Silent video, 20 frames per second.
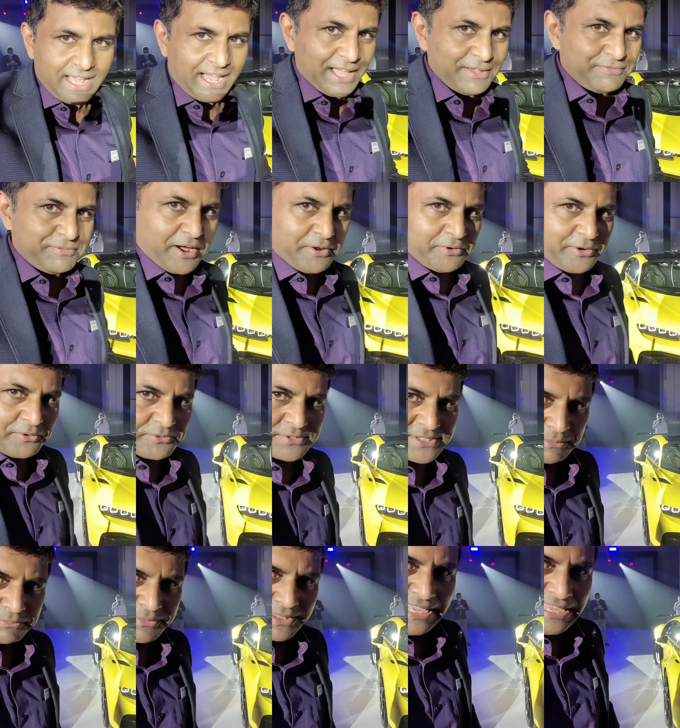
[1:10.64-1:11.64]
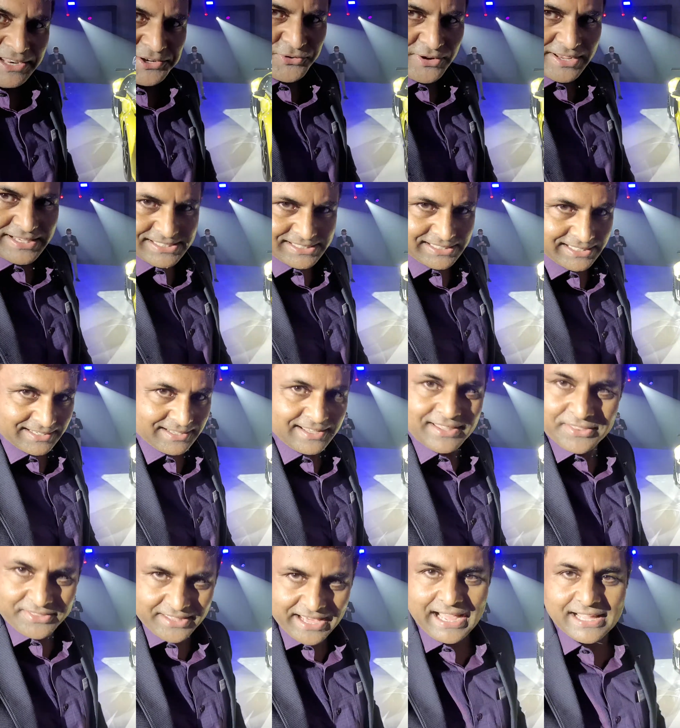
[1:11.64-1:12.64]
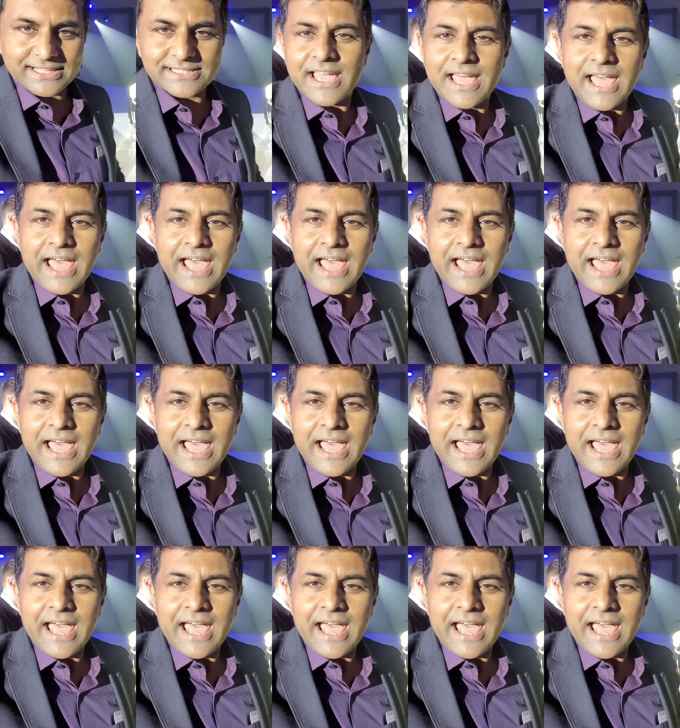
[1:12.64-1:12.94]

I found out something interesting, that